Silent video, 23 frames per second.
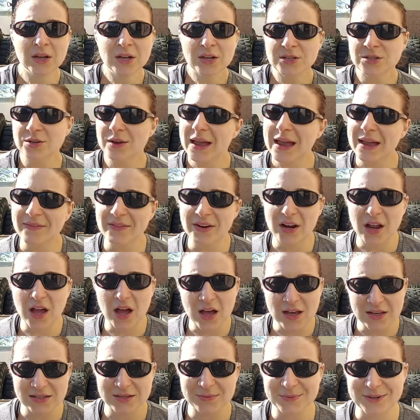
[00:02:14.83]
so have an
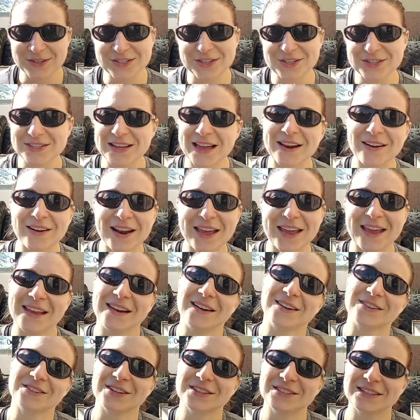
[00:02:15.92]
awesome rest of your Saturday and
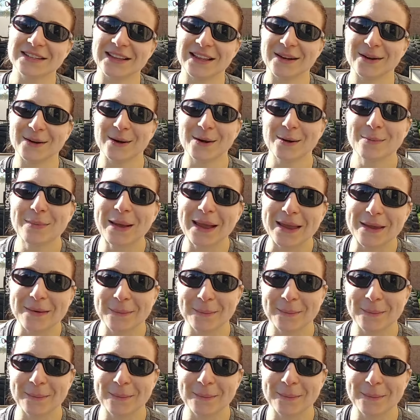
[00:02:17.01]
I'll talk to you later bye